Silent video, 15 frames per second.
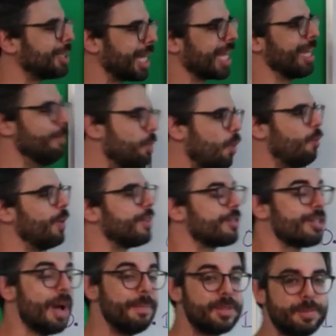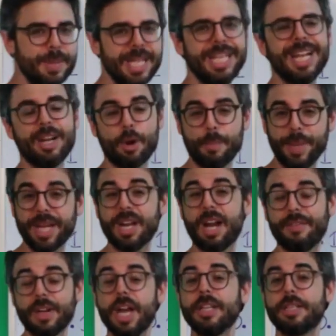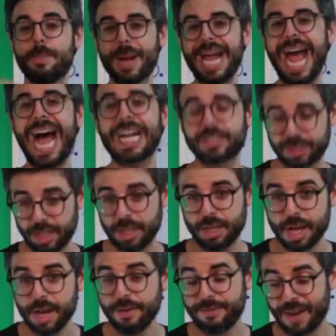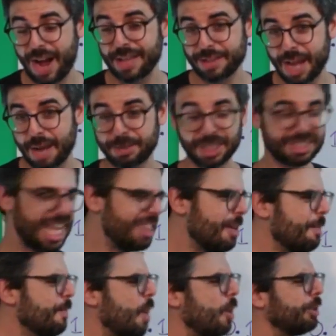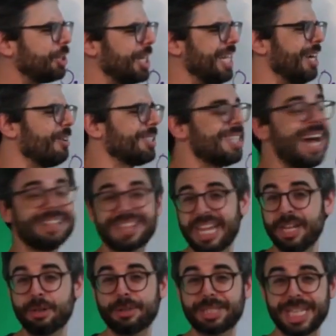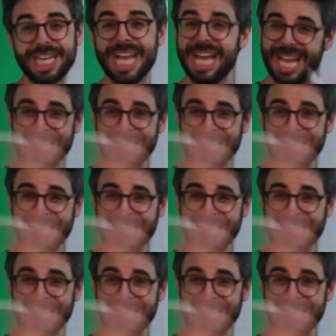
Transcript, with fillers: that can move with some speed and are big enough to by accident find the objects. And the motion here is not that interesting.